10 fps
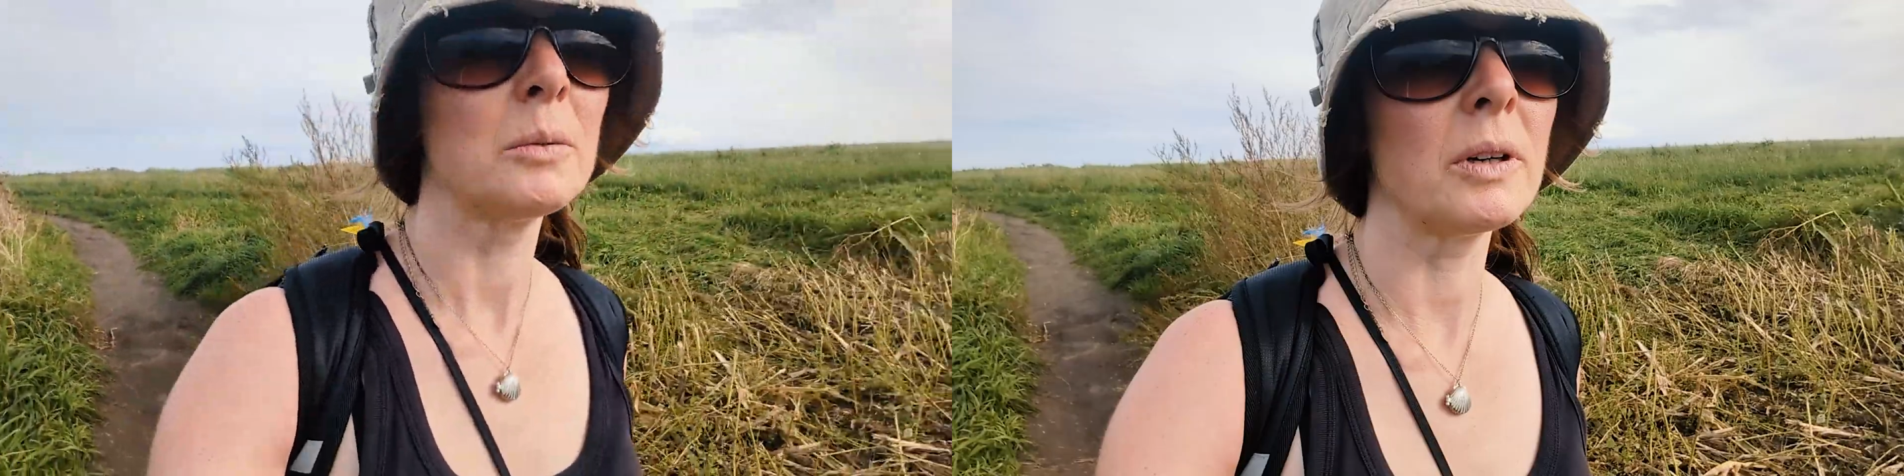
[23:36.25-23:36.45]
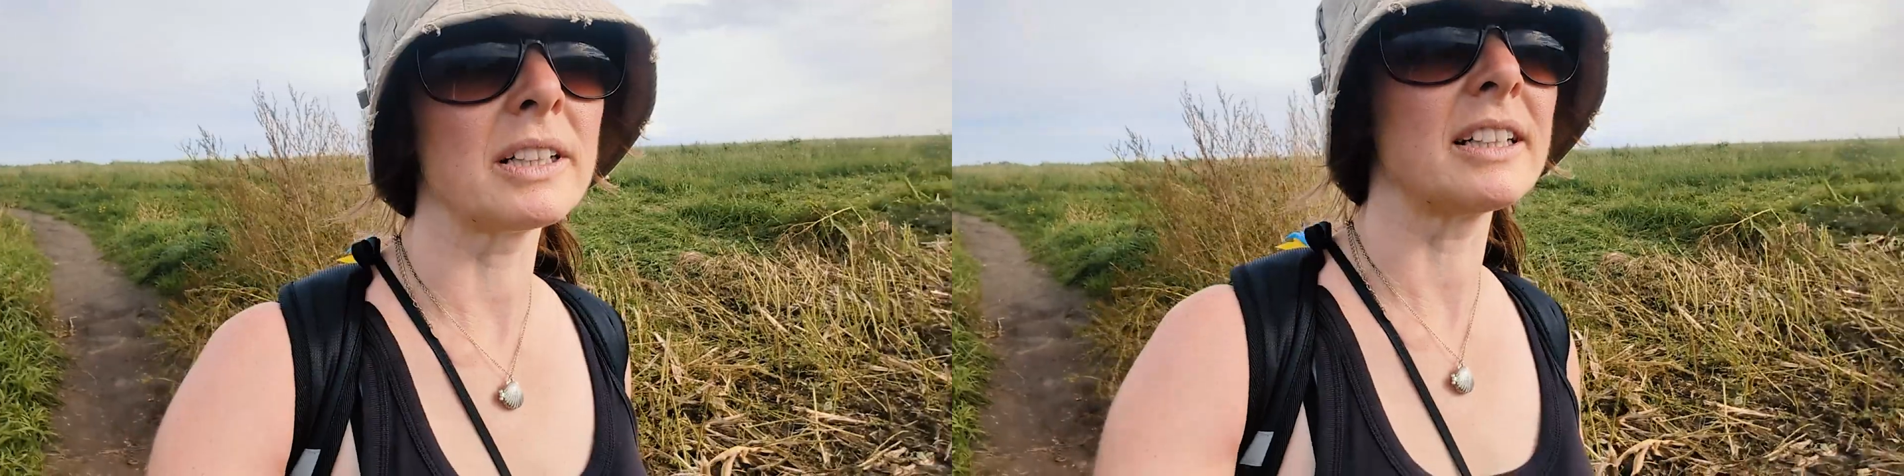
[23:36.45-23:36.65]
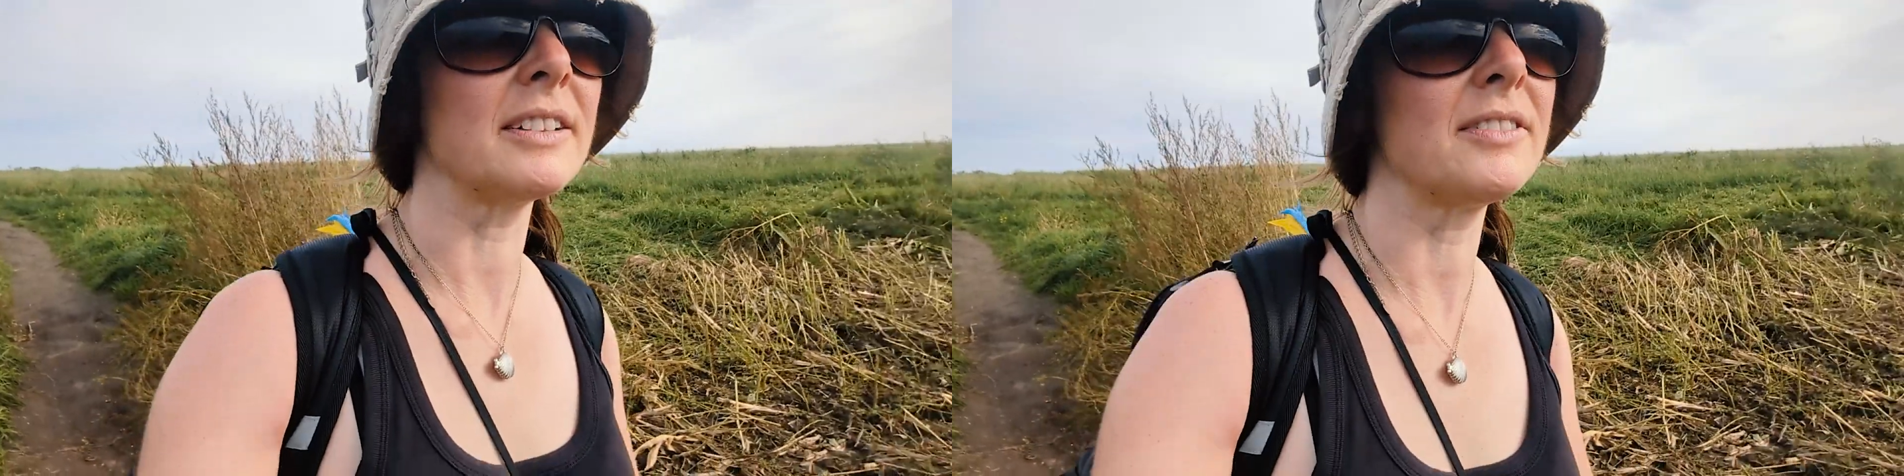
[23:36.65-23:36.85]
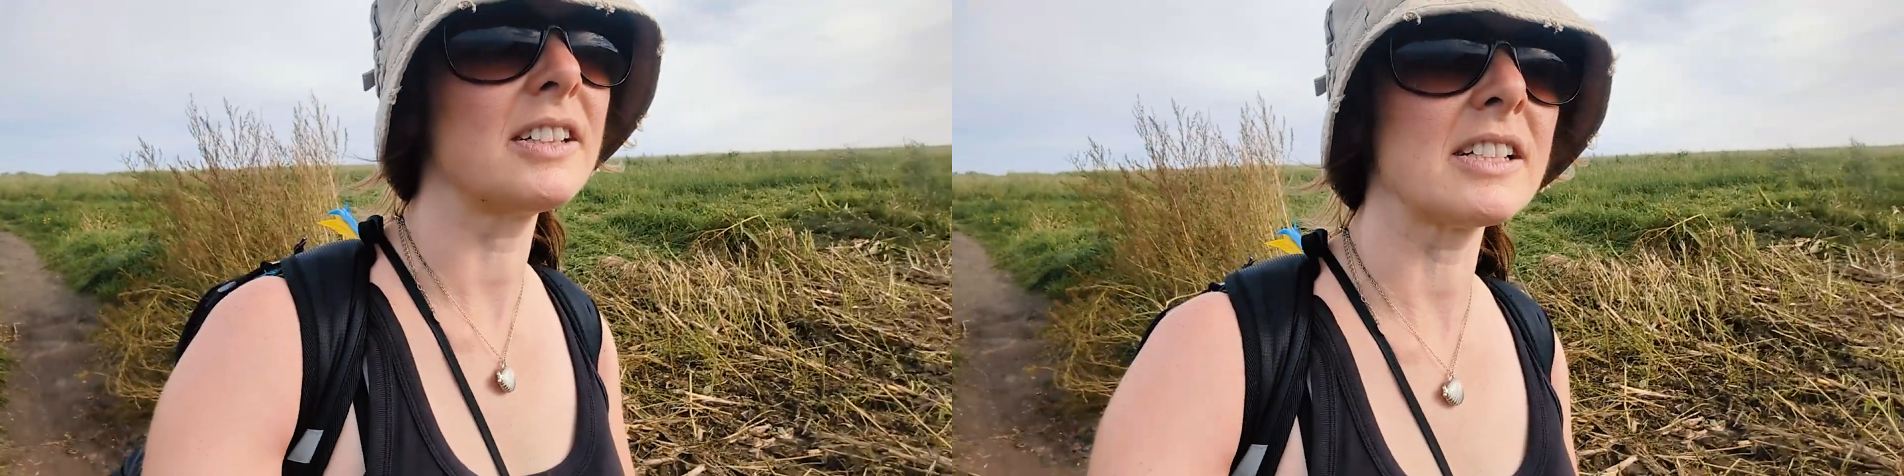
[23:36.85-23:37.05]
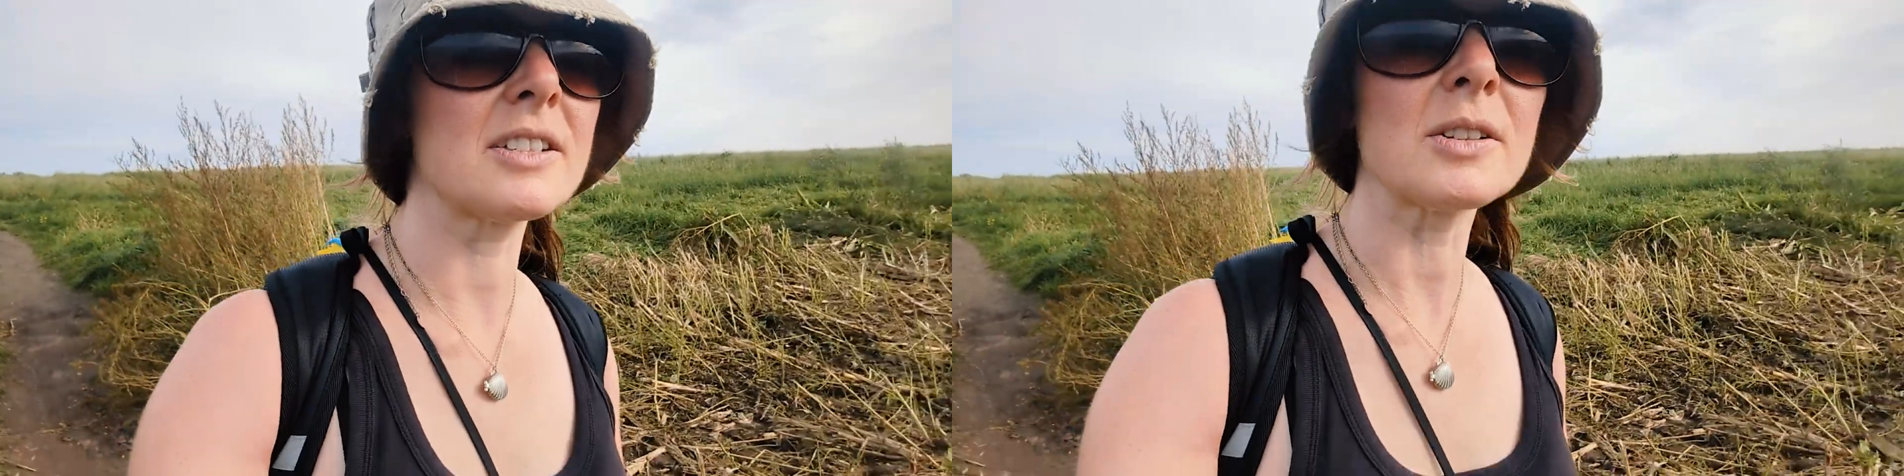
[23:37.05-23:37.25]
when I
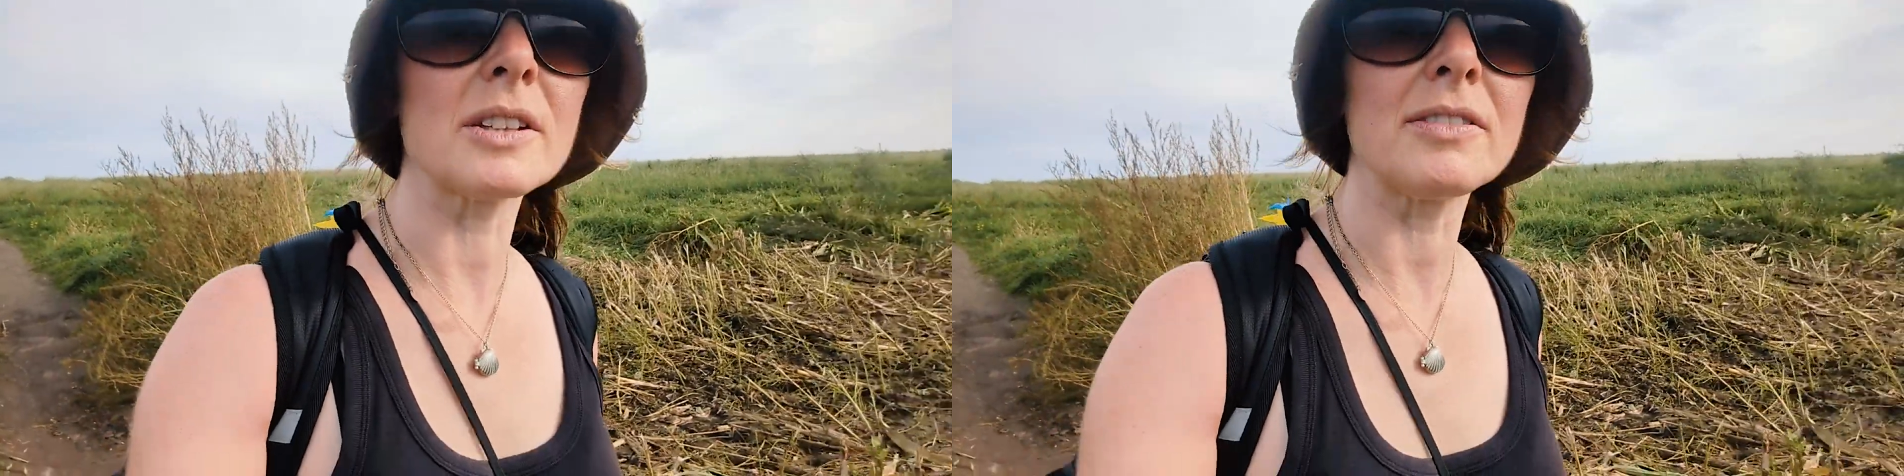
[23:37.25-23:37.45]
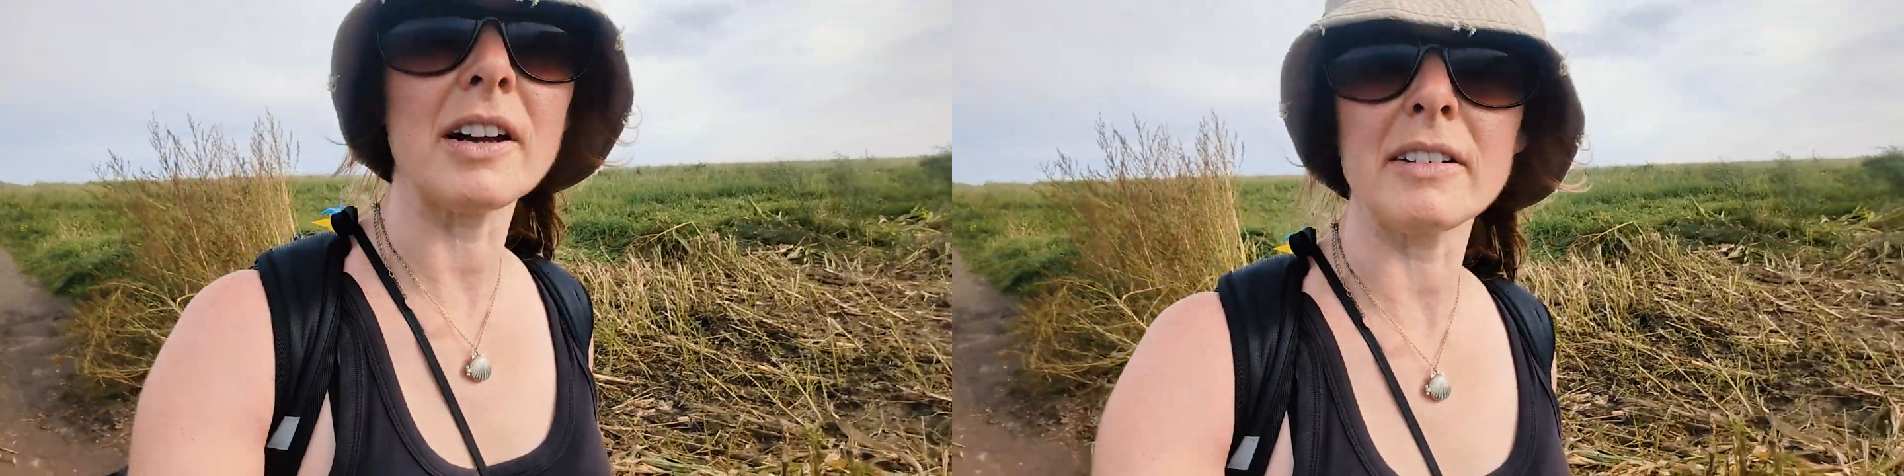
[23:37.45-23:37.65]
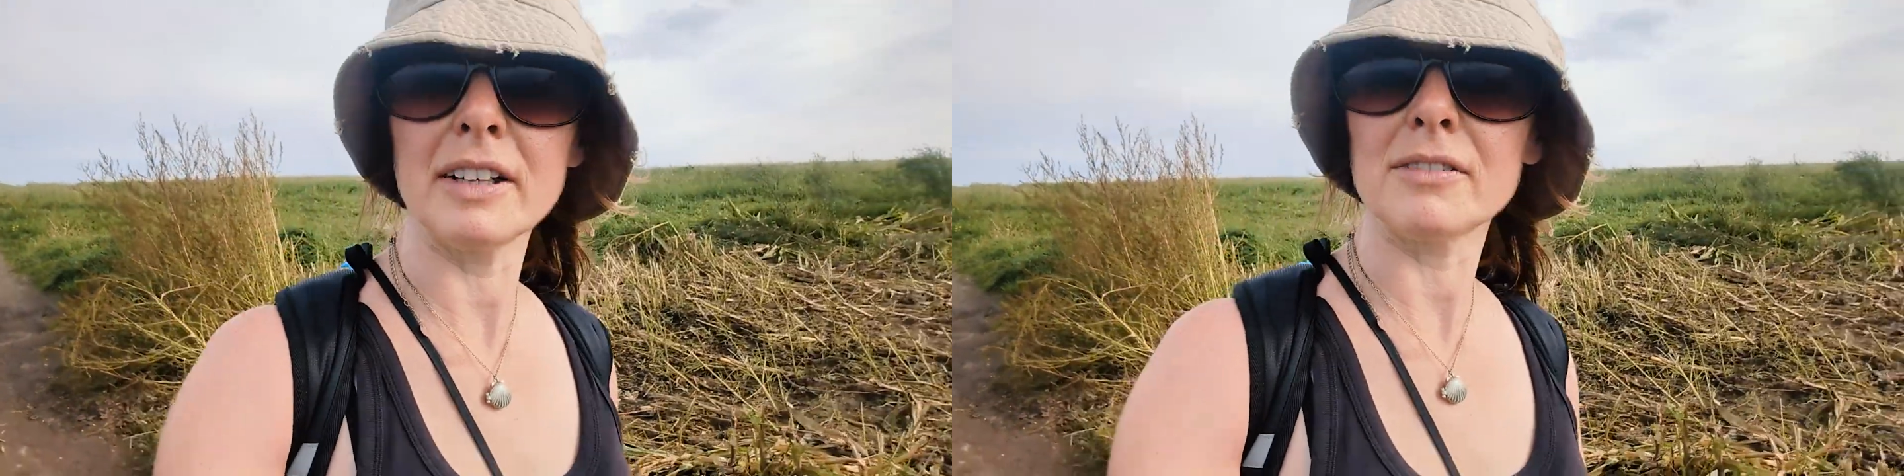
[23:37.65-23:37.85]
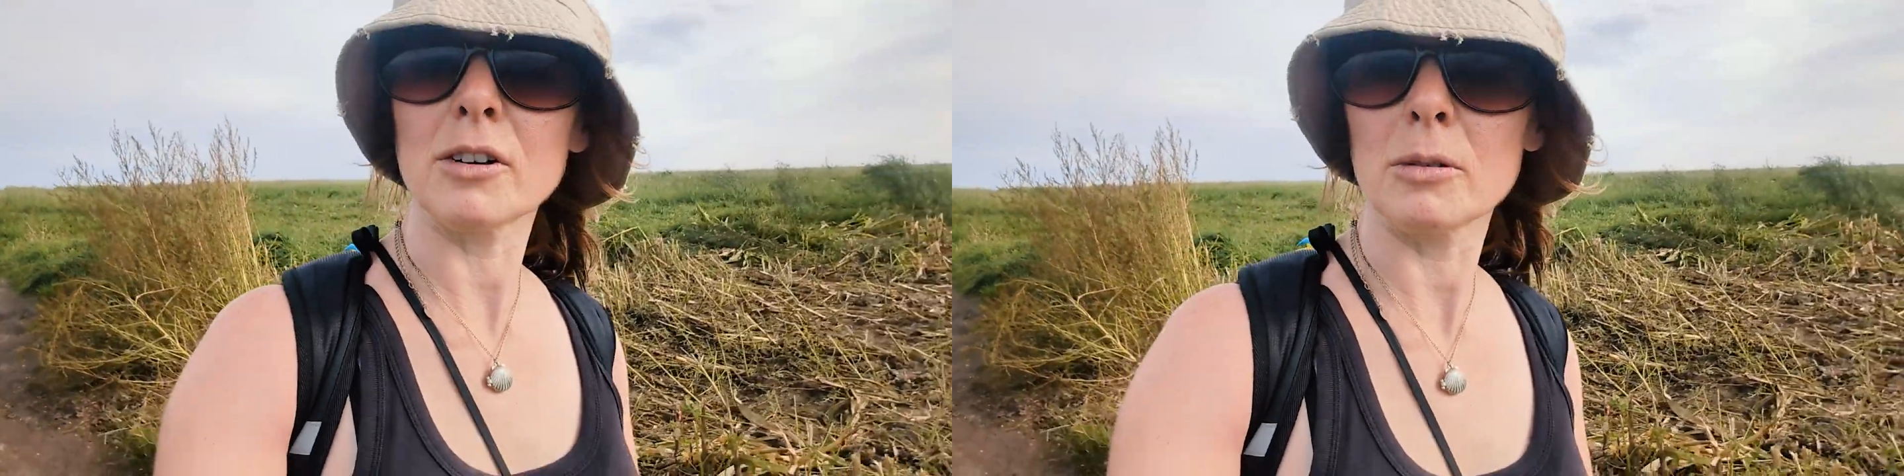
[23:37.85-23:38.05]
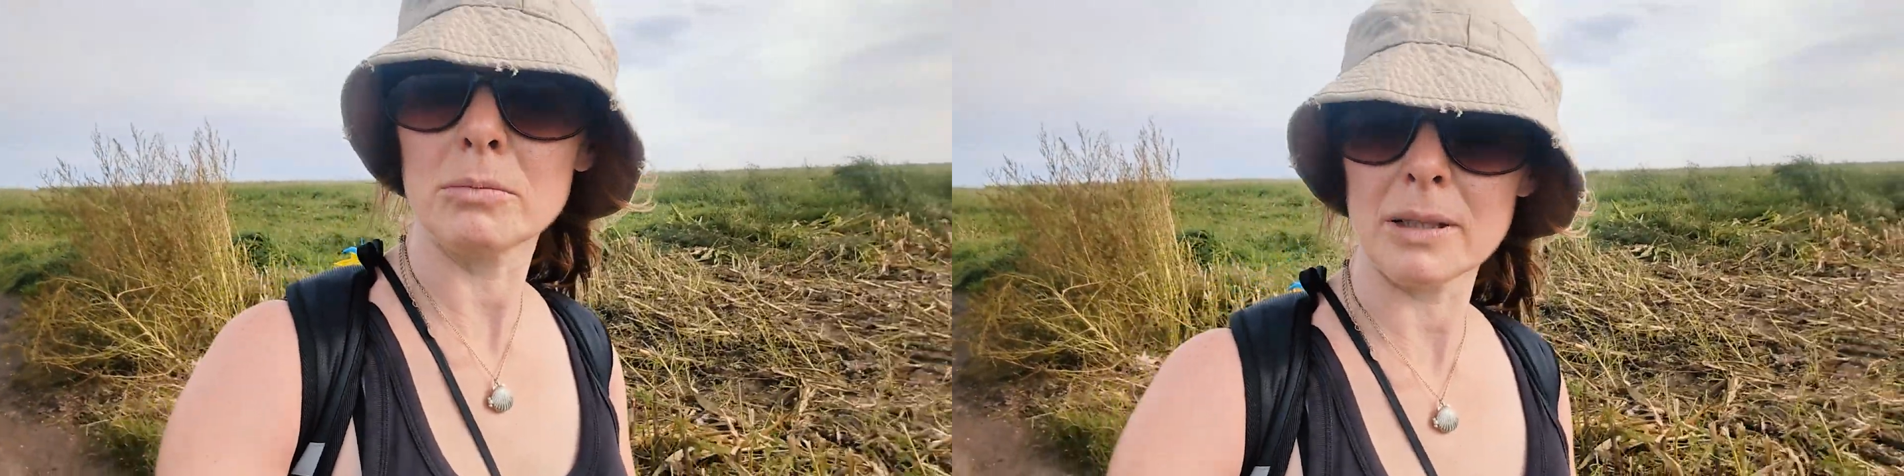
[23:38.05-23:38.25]
first took the ferry
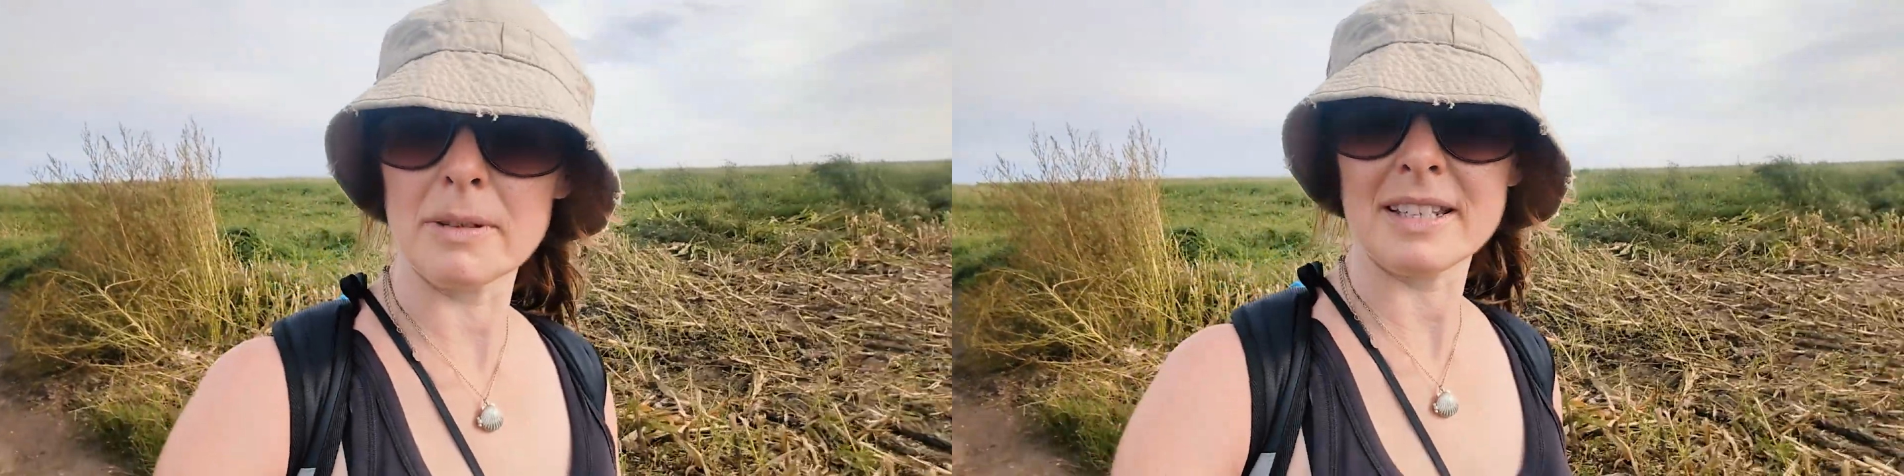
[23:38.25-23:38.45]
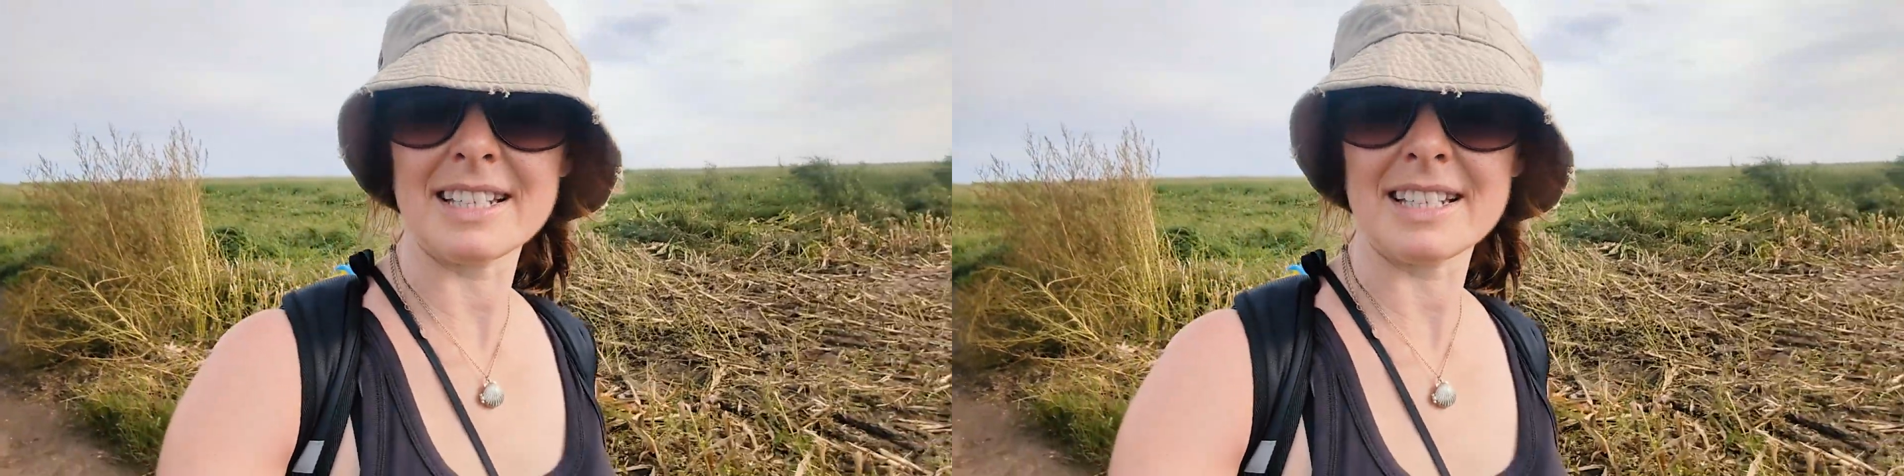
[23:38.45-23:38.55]
from Plymouth